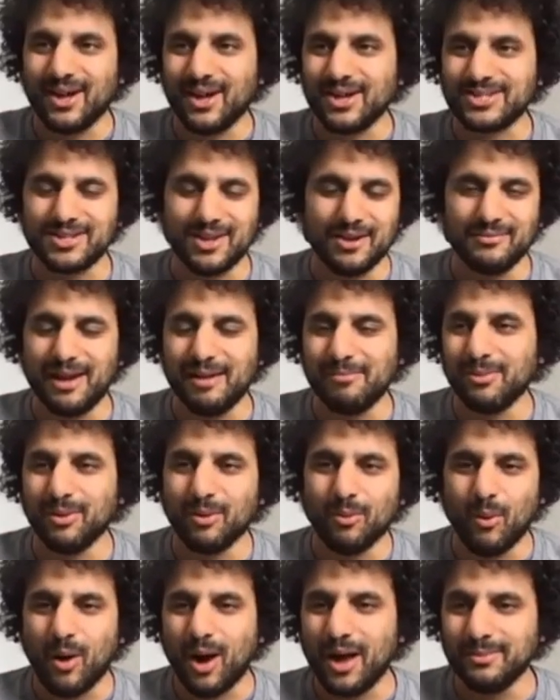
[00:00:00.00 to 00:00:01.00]
last November,
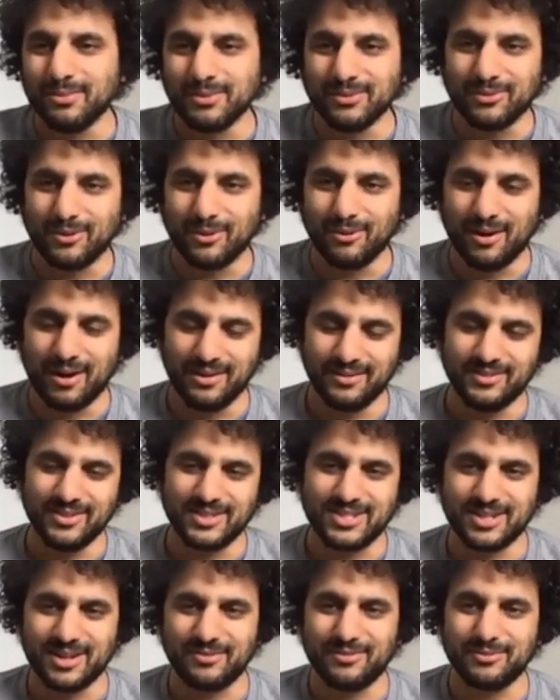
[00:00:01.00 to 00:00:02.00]
way before any of this
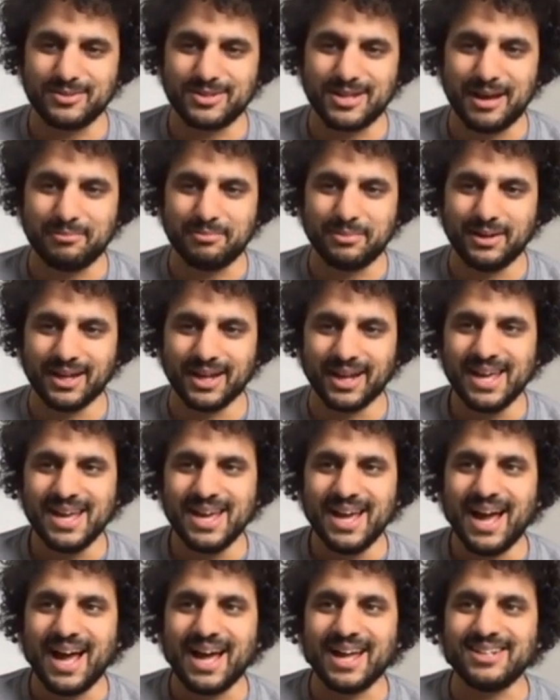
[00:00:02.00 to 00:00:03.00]
stuff was happening.
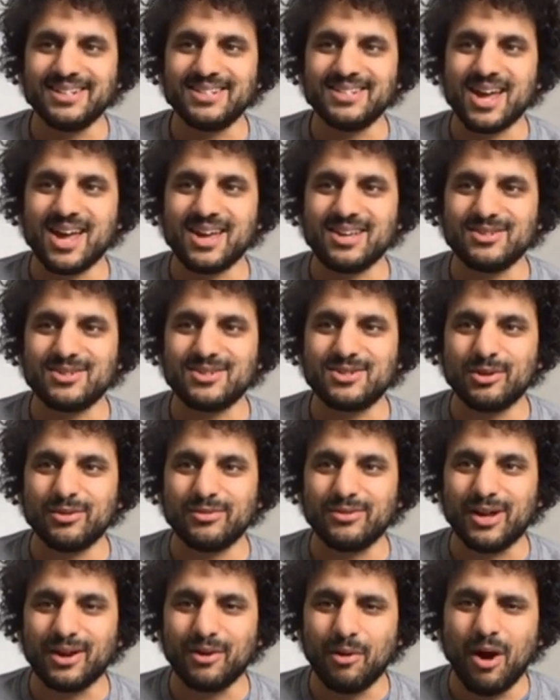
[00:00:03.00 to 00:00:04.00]
And uh, you sort yeah.
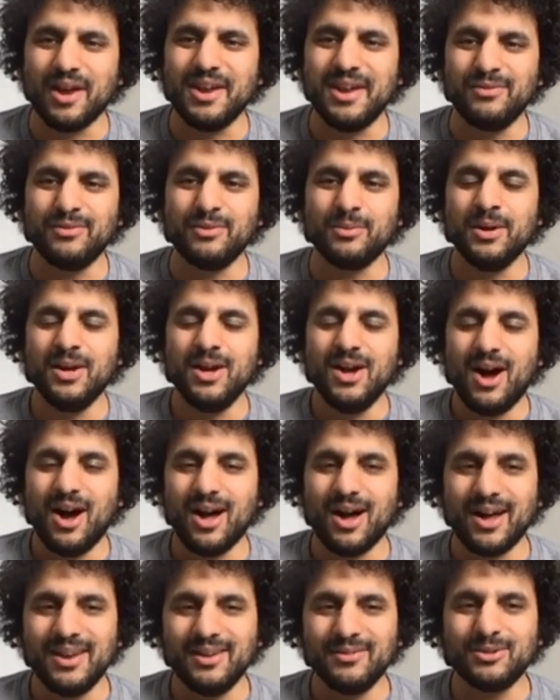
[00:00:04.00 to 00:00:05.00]
of like, oh, I never,
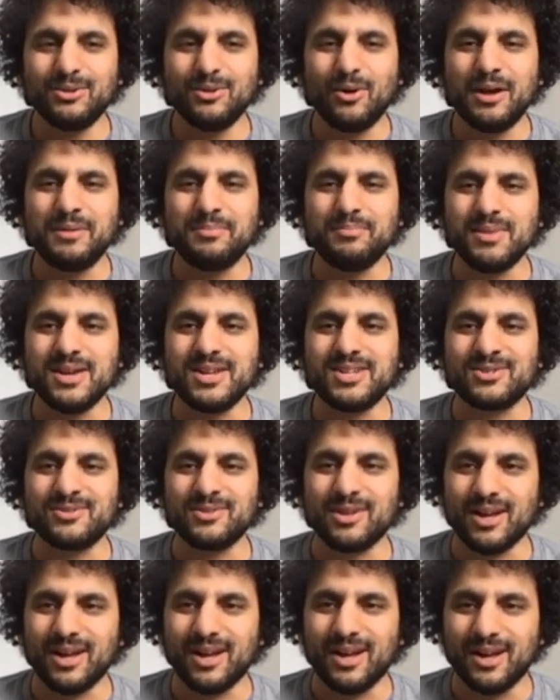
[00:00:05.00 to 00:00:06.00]
I never thought I'd miss
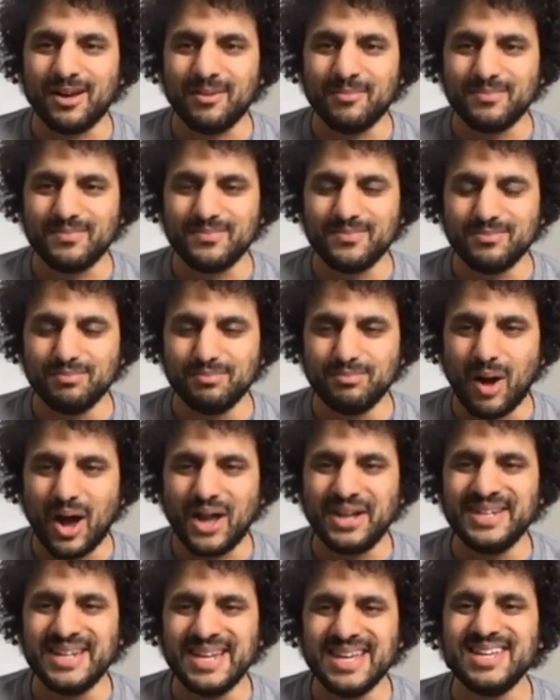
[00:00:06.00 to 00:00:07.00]
uh, my
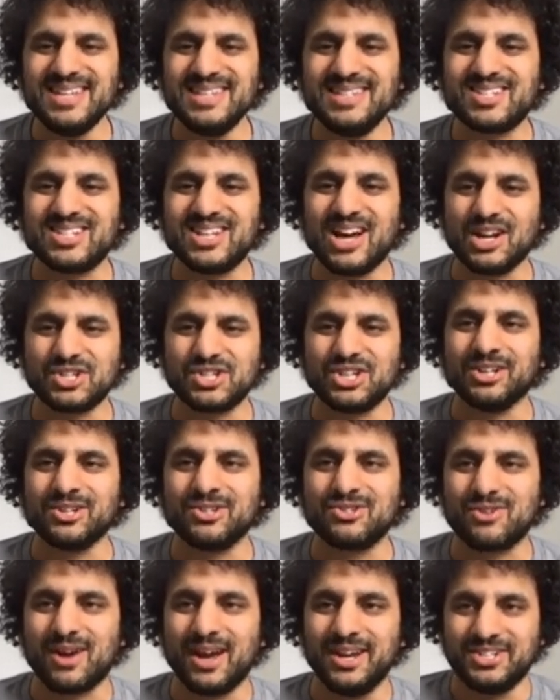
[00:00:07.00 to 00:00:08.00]
knees touching a
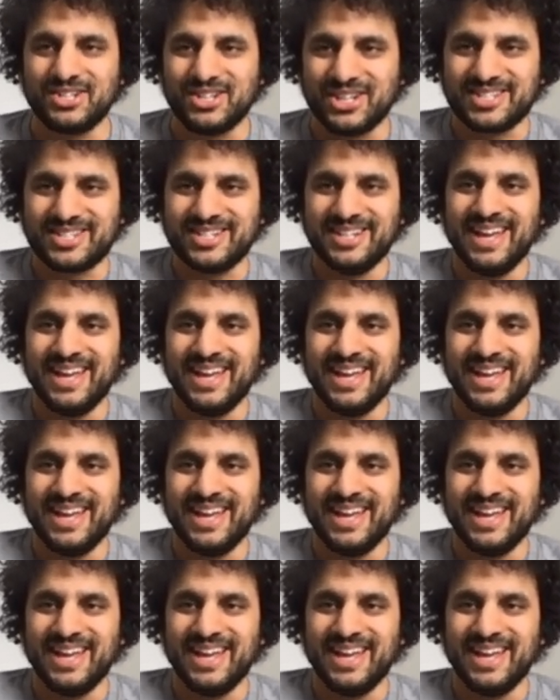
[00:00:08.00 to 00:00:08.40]
stranger's